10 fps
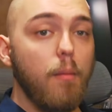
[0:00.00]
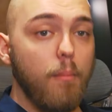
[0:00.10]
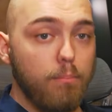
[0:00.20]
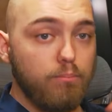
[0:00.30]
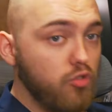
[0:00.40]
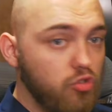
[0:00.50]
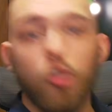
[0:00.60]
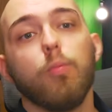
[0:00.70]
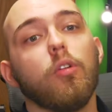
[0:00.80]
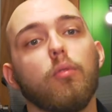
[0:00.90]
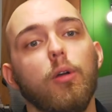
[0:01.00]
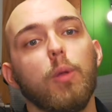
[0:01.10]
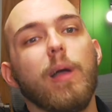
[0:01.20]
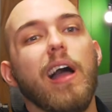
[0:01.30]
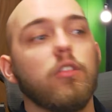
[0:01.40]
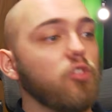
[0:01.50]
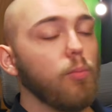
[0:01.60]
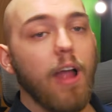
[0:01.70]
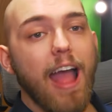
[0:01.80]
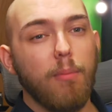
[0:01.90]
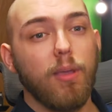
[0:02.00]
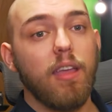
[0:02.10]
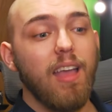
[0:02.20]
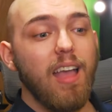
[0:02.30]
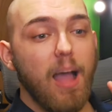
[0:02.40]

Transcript: I'm super thrilled about it, super happy.